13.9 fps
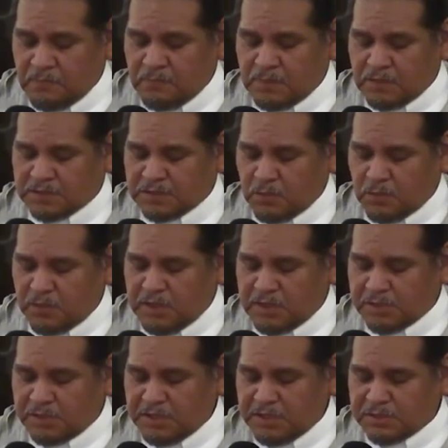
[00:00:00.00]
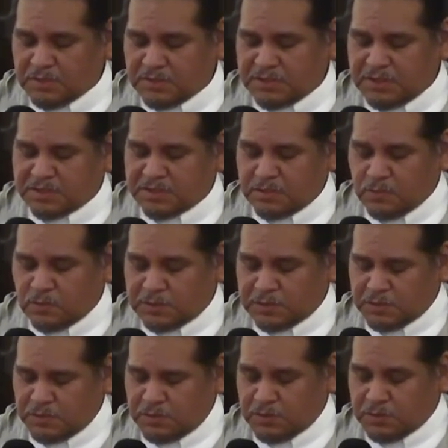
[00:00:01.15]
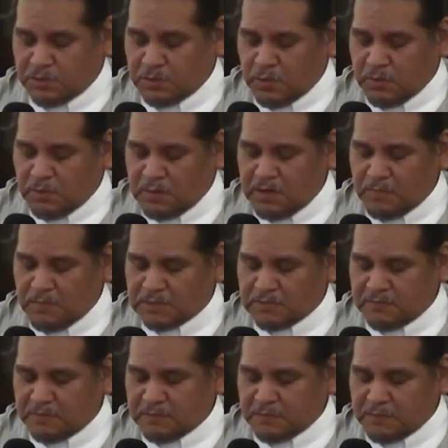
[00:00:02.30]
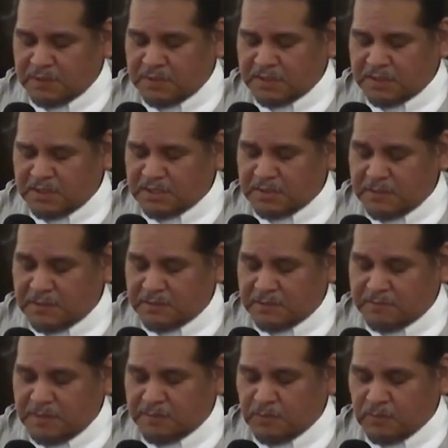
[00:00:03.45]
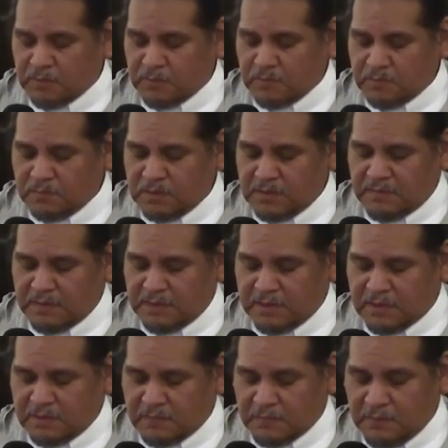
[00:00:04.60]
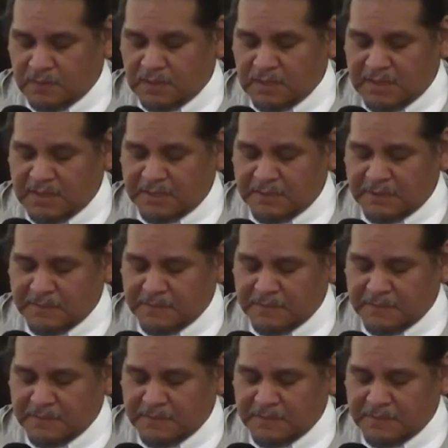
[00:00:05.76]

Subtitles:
but the Stoney educational system was suited to the requirements of a free and independent people living in a free land.